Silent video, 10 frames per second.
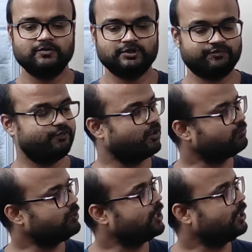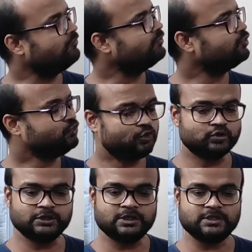the formula of
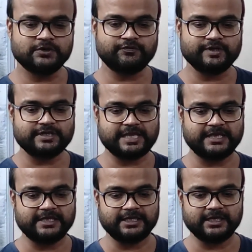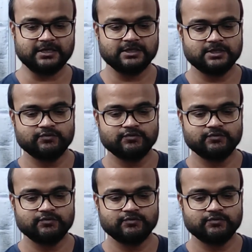total surface area,